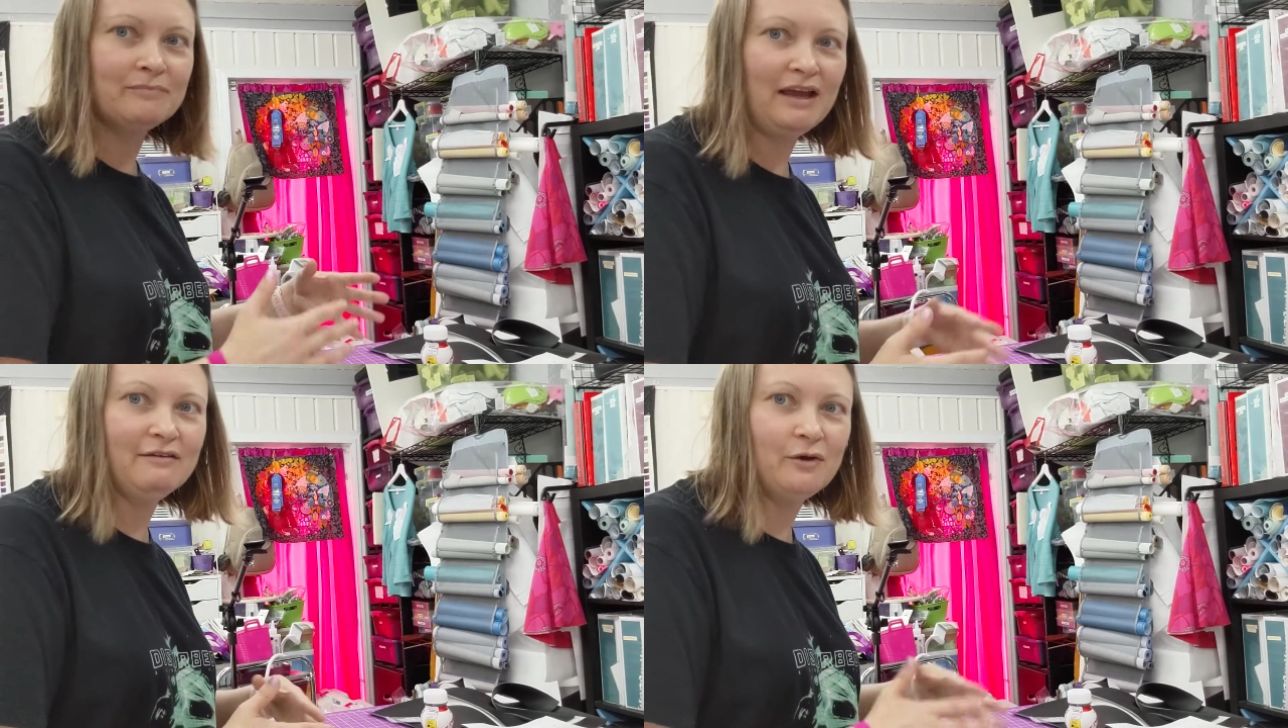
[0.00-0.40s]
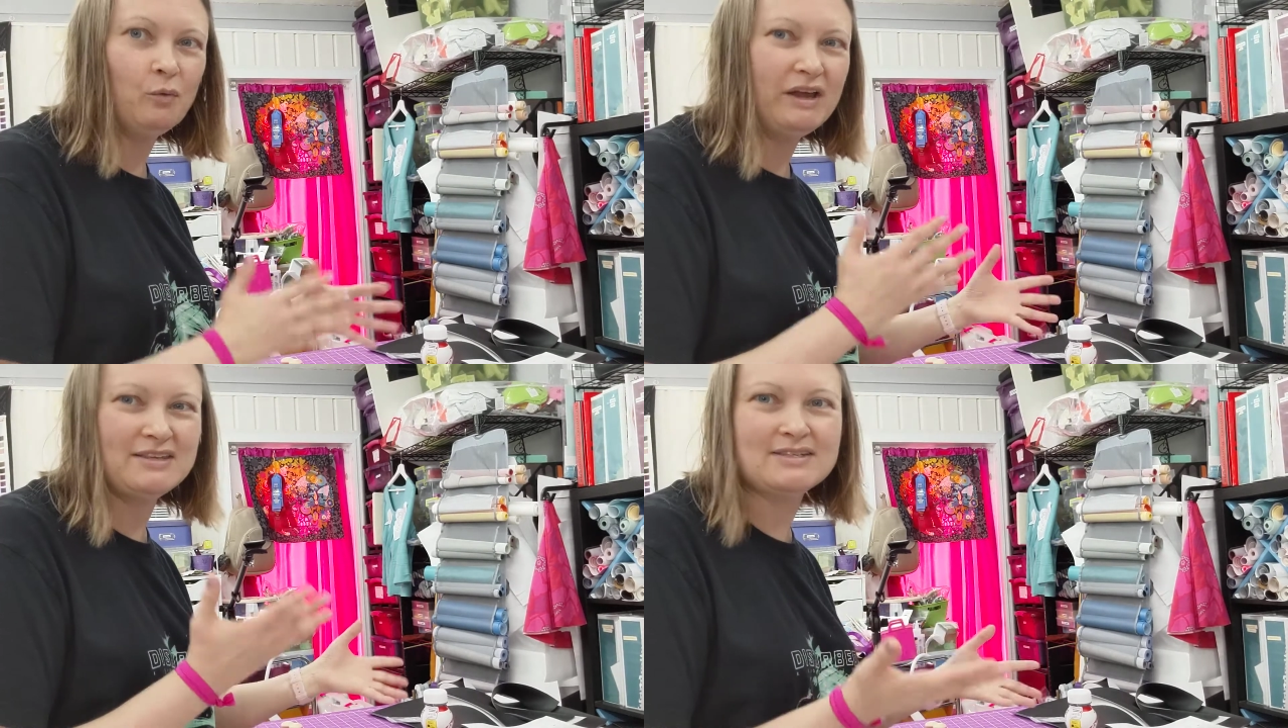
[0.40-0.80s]
I haven't
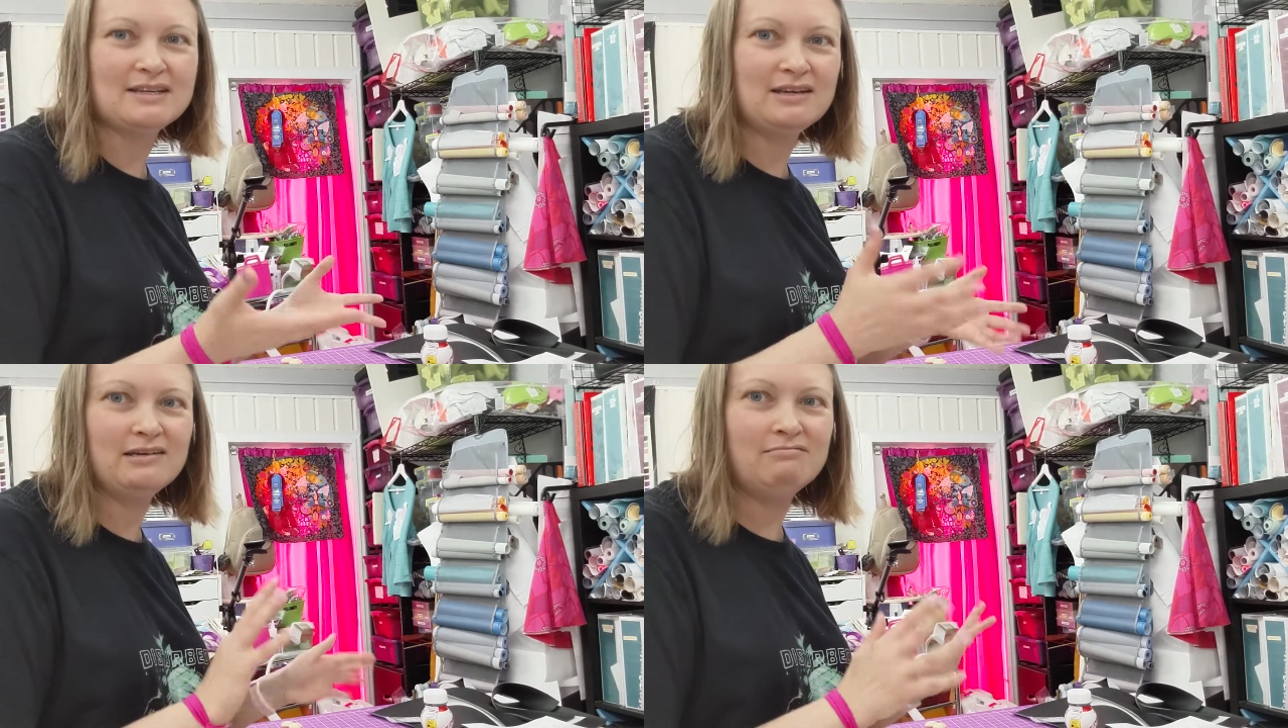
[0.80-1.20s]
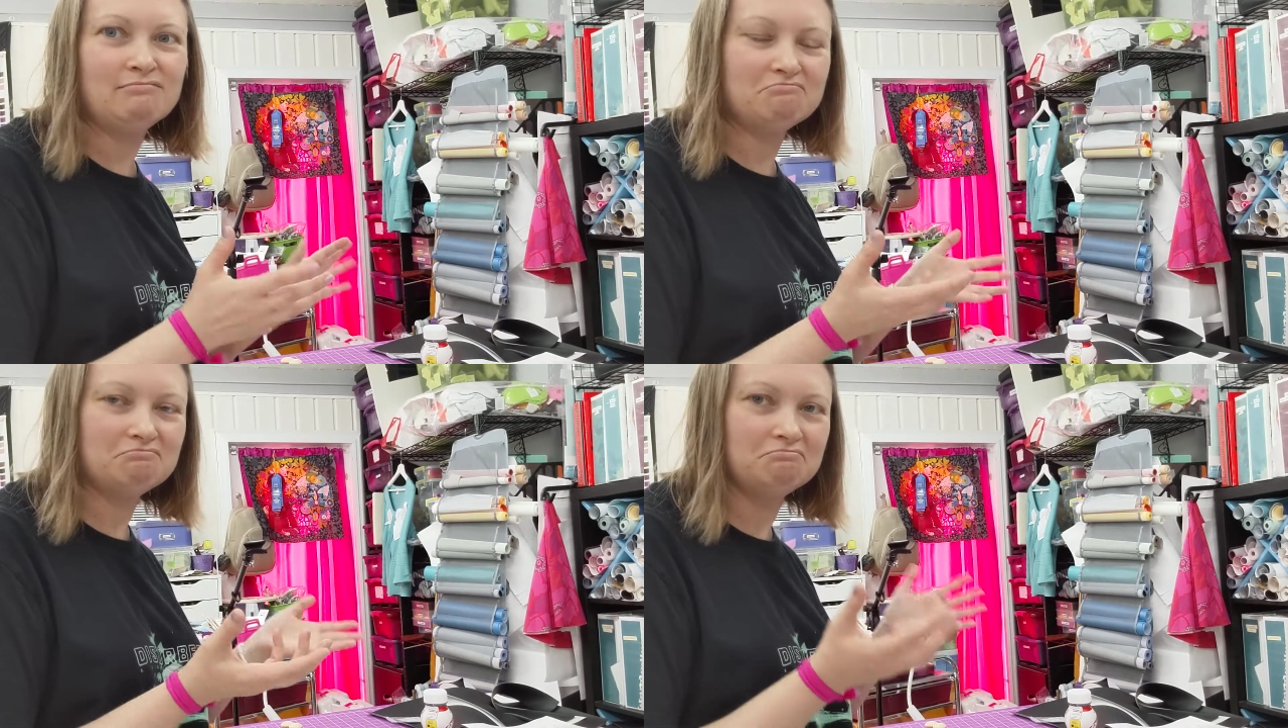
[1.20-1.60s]
wasted
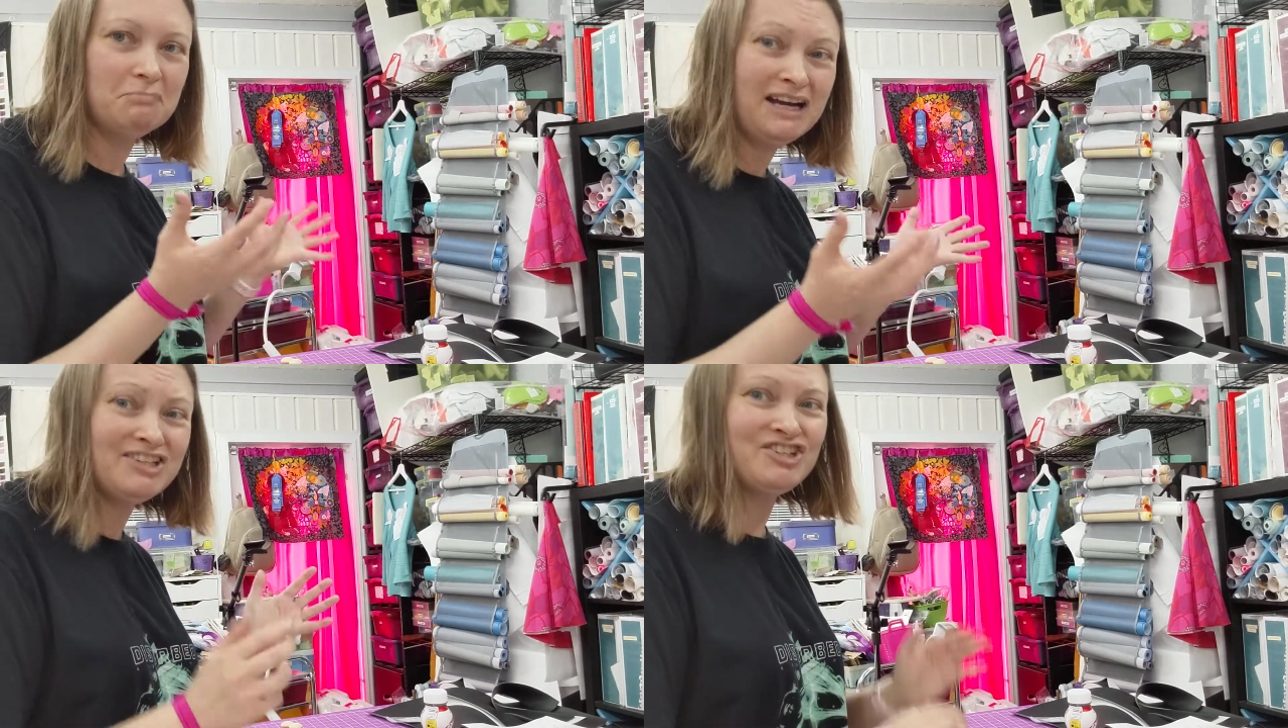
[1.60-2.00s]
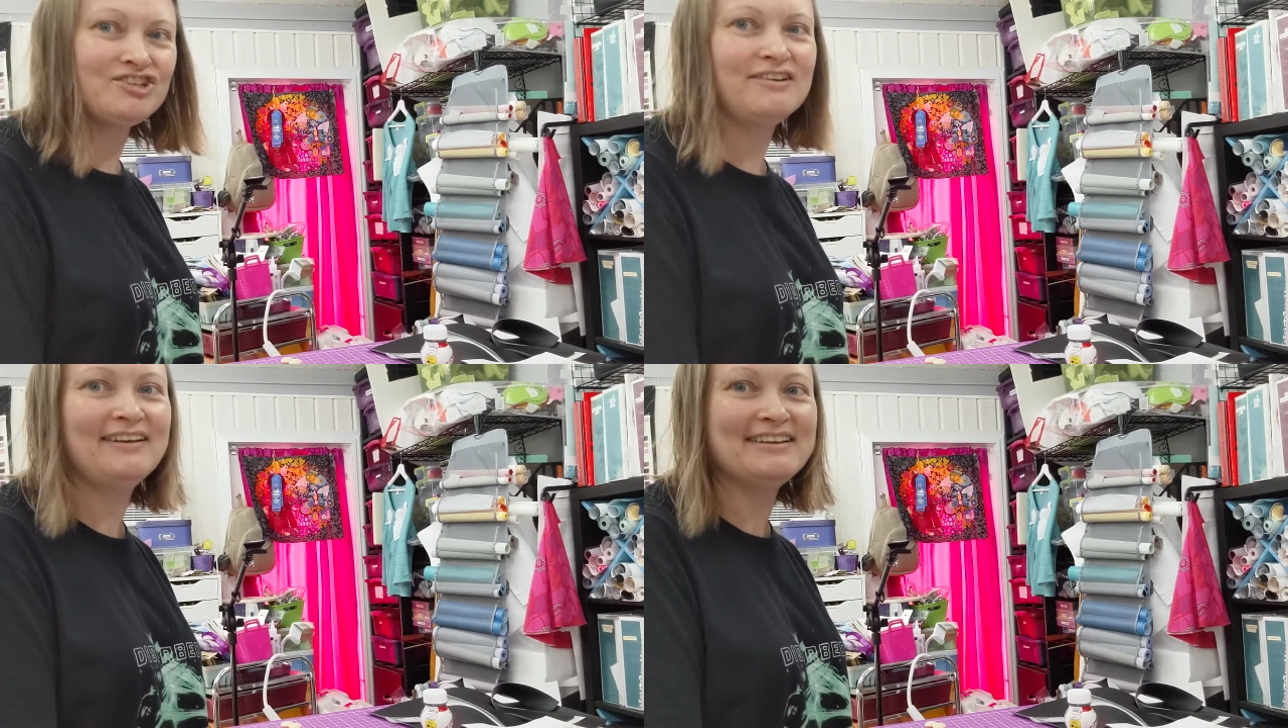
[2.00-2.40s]
much.